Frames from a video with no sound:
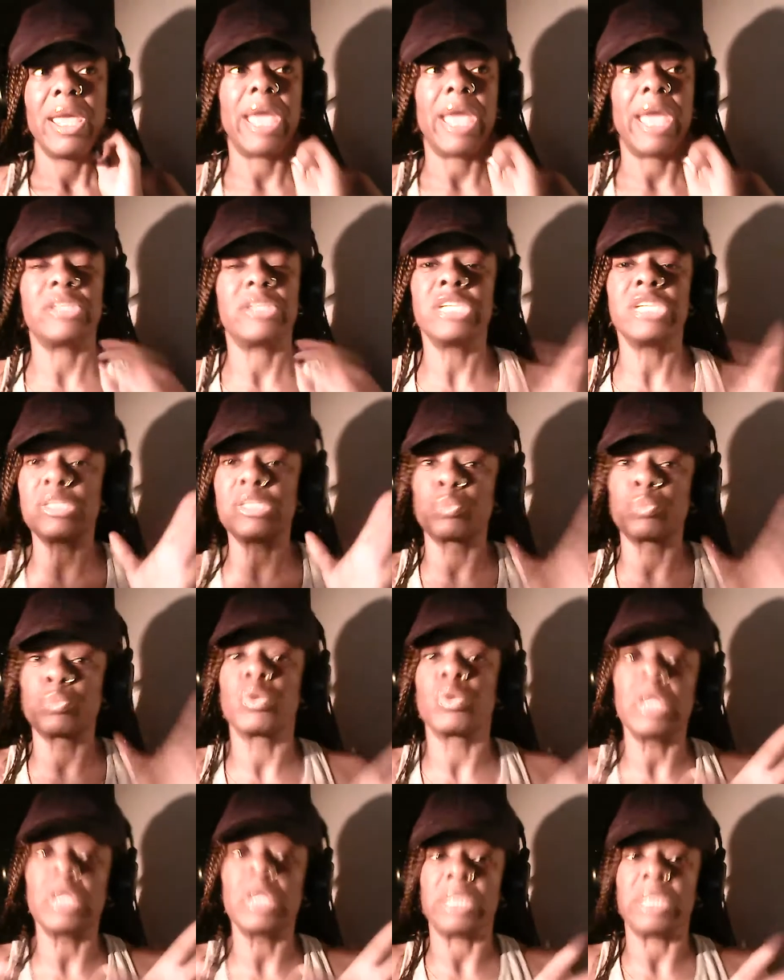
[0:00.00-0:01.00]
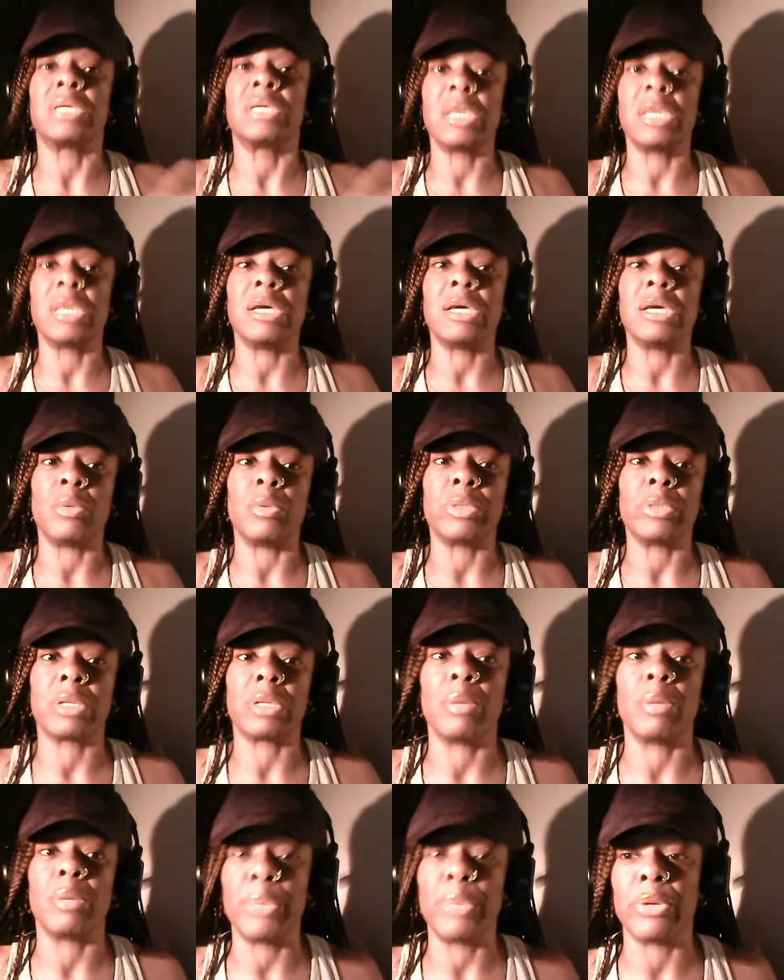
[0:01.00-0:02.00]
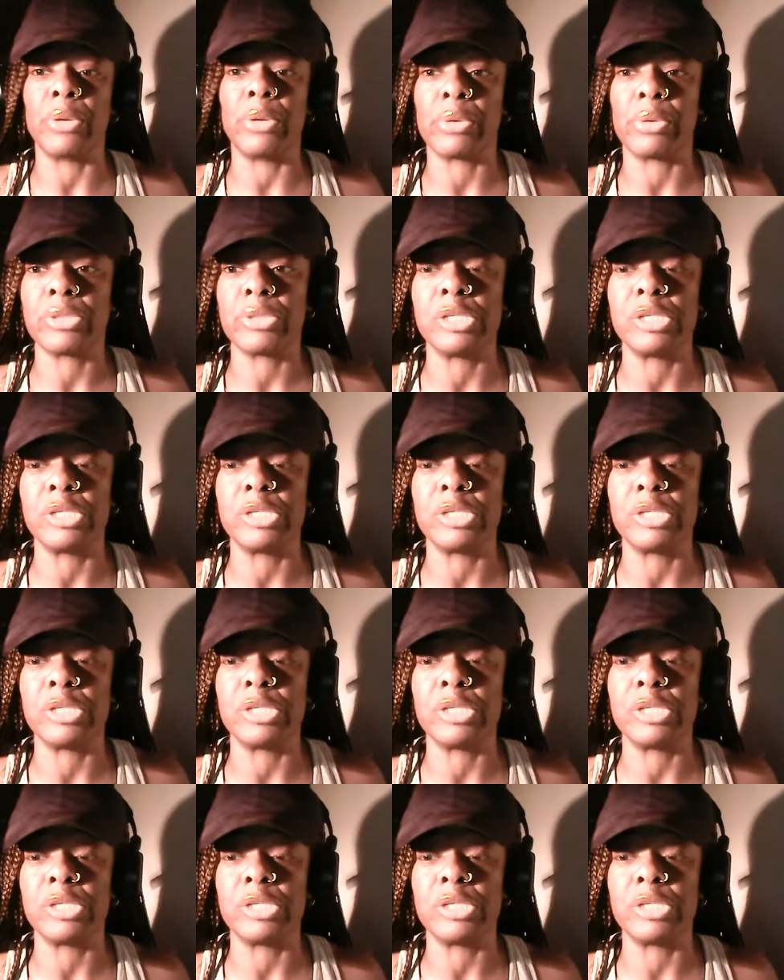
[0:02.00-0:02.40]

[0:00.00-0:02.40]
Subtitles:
and she's really good with the computer.